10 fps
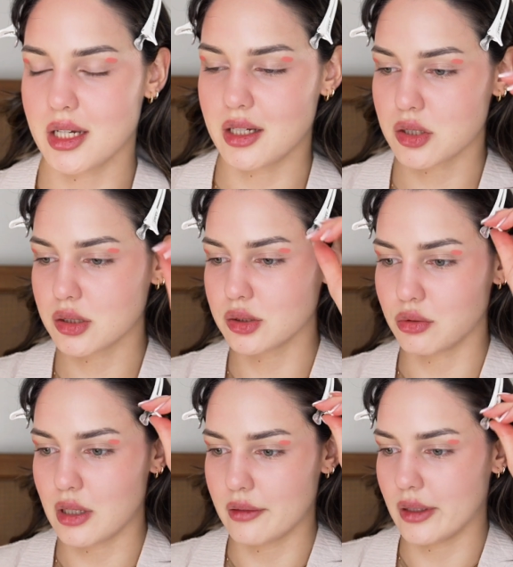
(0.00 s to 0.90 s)
I actually
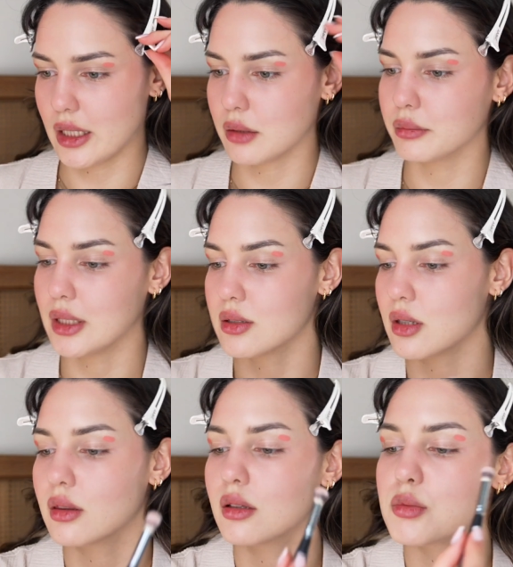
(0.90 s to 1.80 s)
don't have any complaints
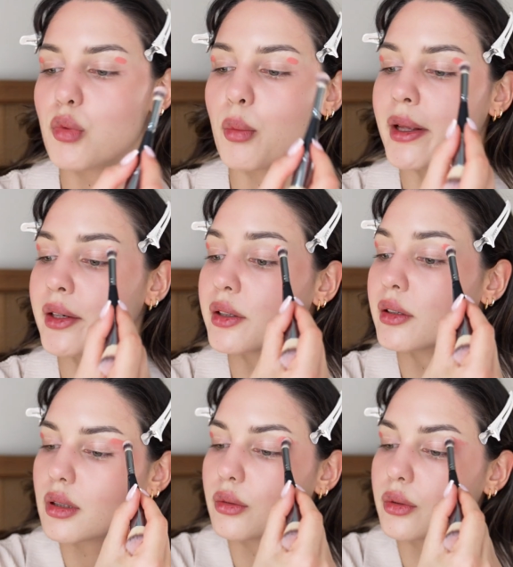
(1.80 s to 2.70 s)
at this moment.
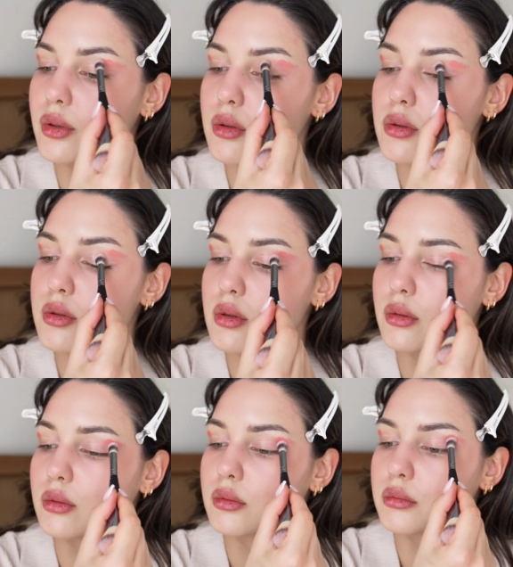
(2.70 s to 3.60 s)
Going
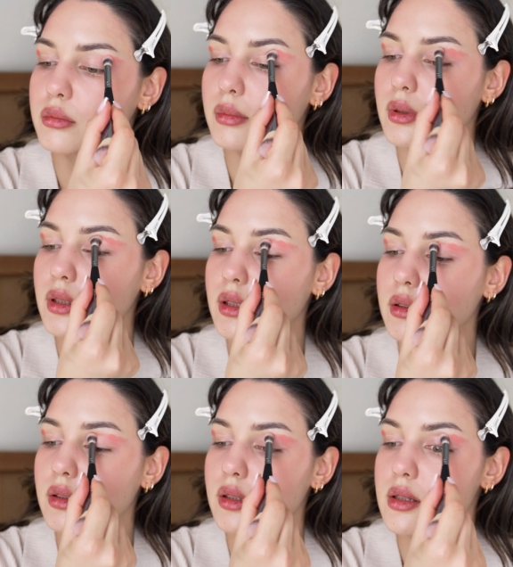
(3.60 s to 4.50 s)
to
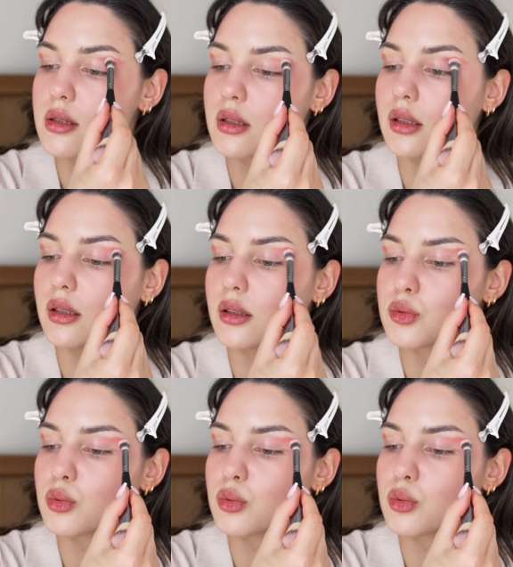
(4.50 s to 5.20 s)
blend this in as